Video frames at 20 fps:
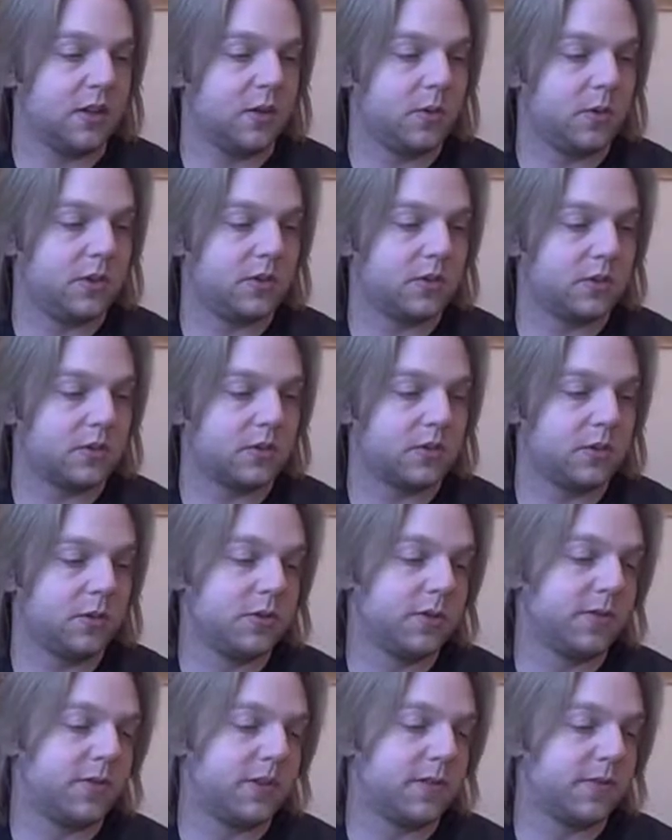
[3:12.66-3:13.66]
Wines are
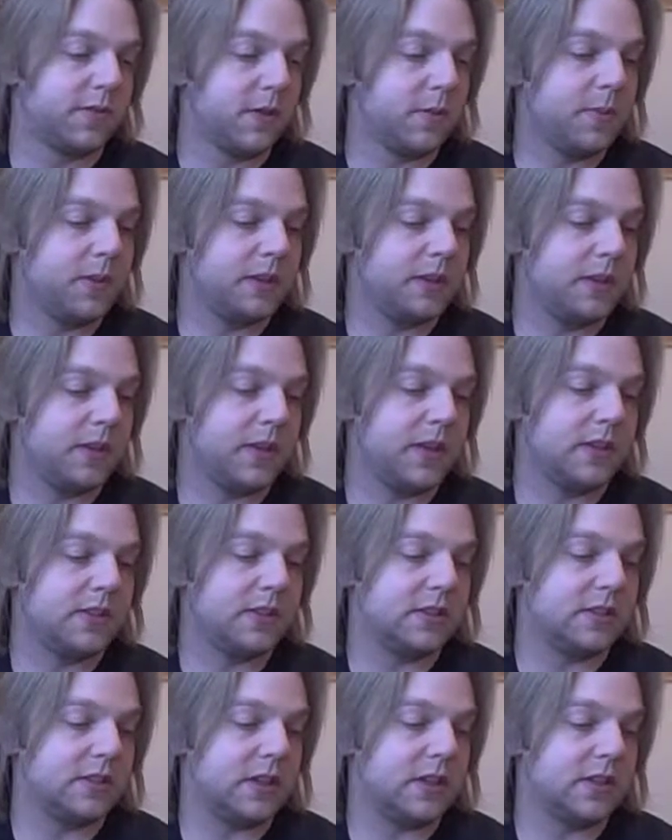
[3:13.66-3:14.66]
exclusively fermented in
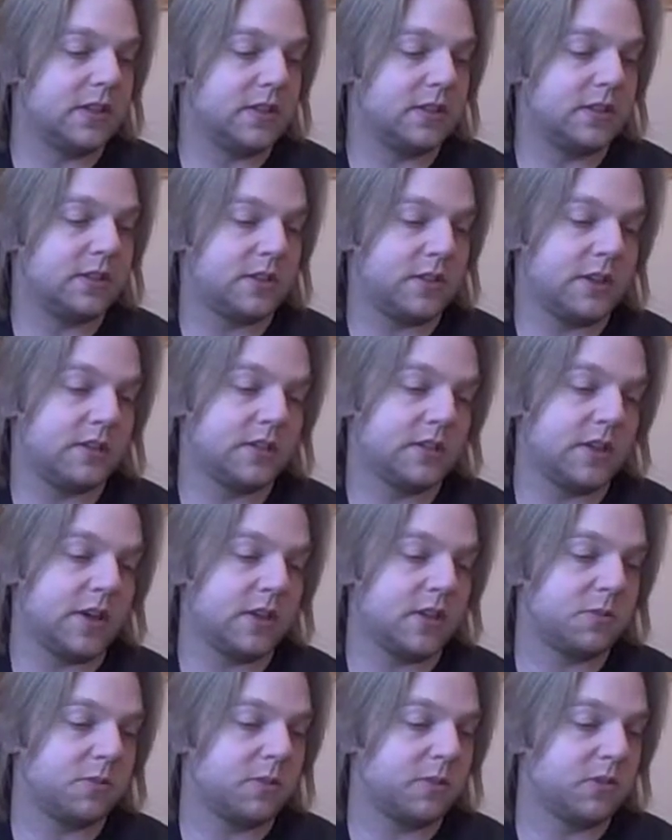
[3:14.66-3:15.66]
stainless steel
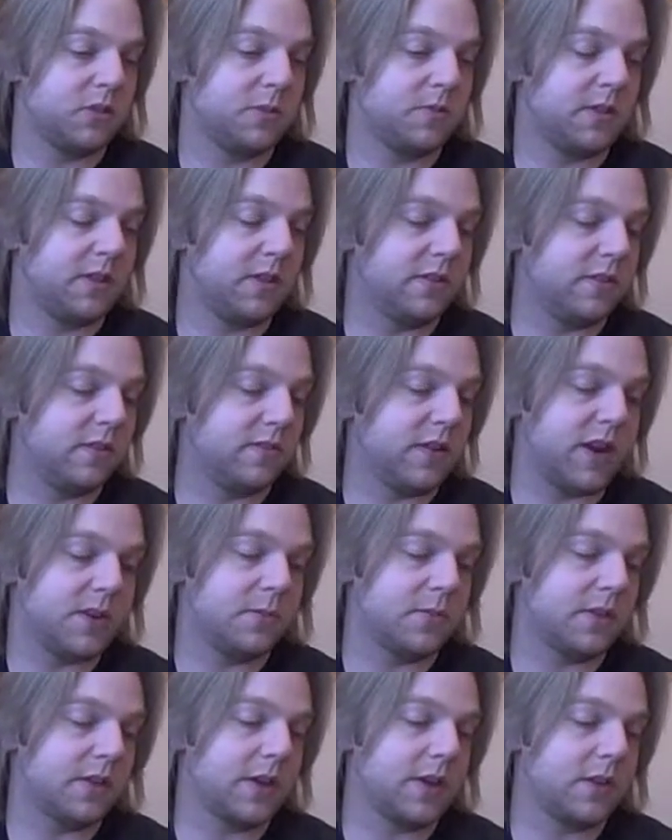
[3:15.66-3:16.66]
tanks, preserving the
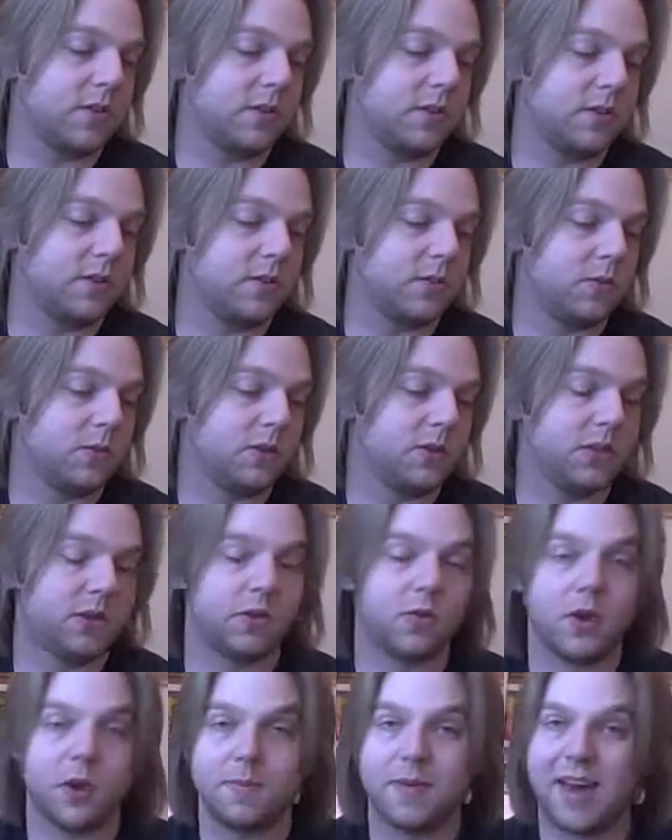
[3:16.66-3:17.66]
vibrant character of the Riesling
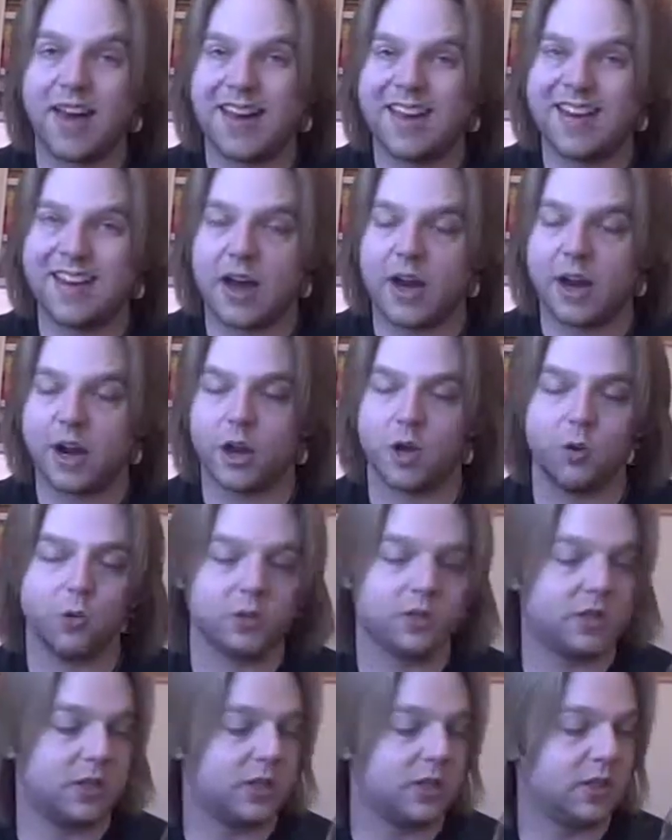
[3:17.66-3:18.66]
grape, not
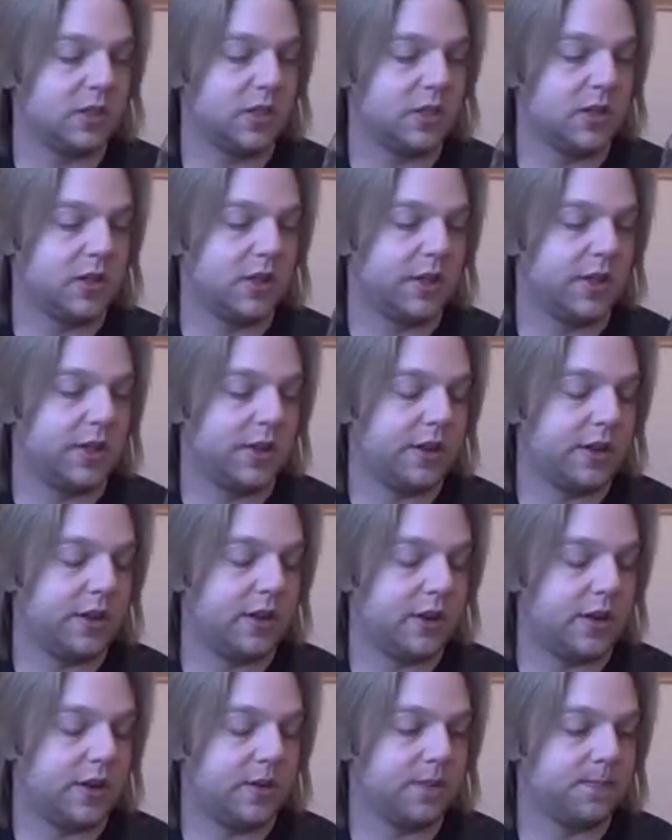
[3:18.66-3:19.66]
oaked.
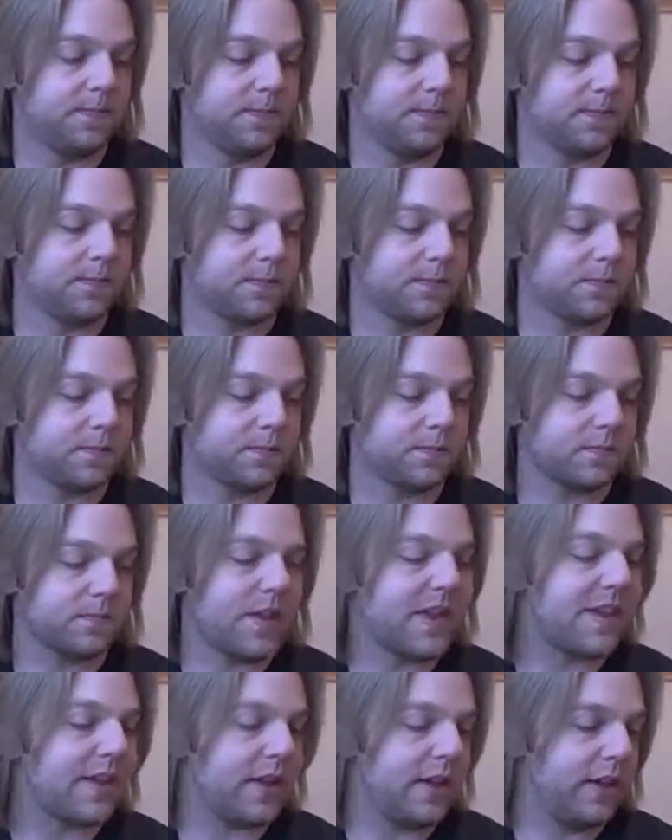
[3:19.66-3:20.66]
Um,
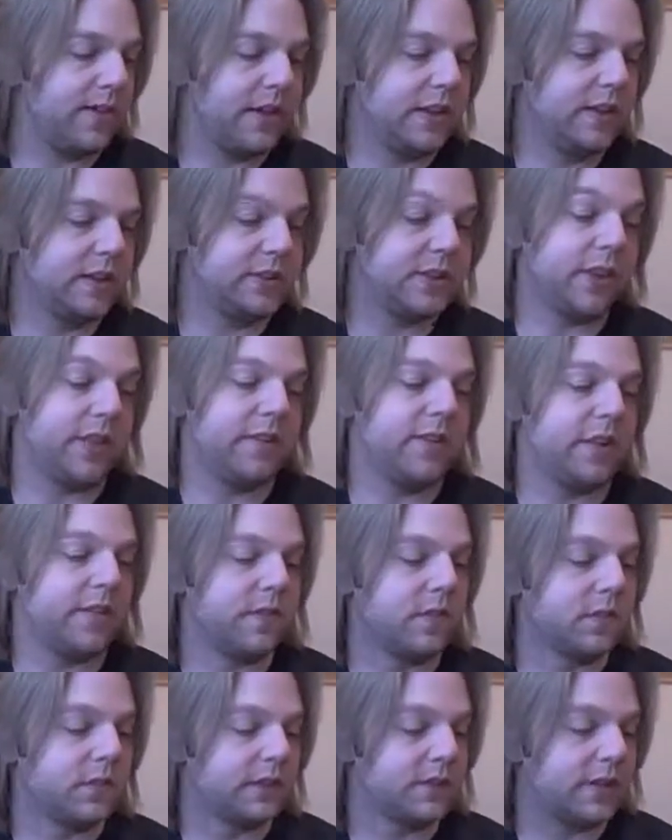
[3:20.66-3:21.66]
they even have
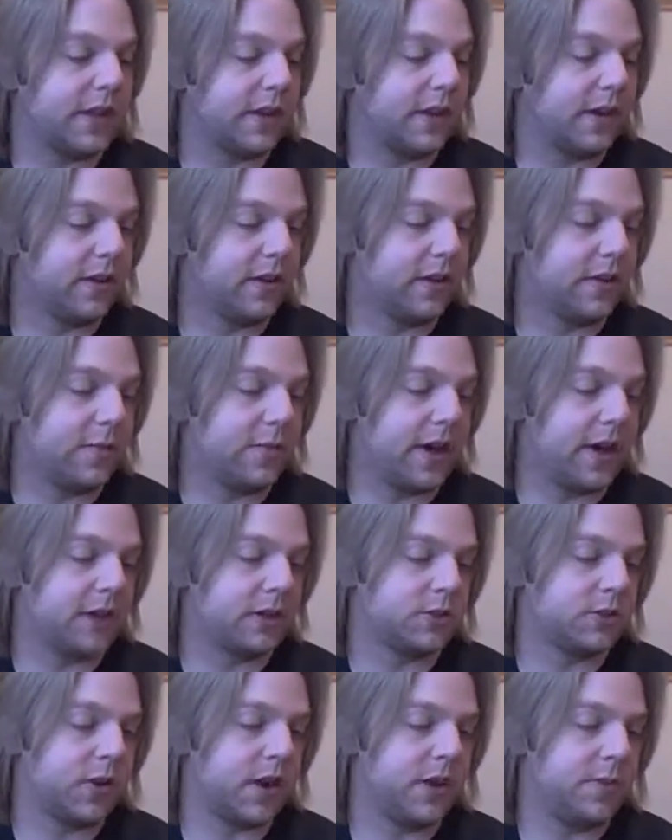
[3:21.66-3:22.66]
a little scale on the back:
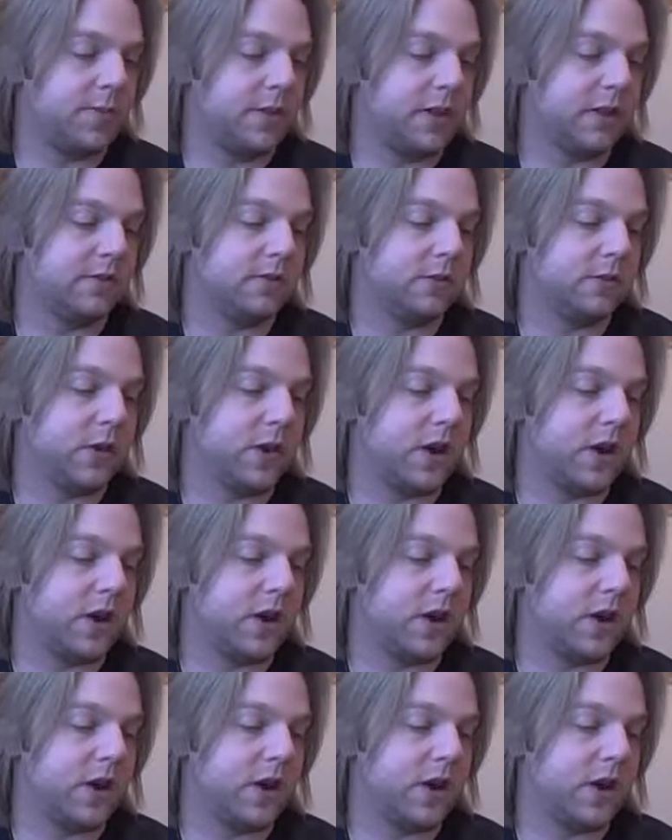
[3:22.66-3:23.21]
dry, medium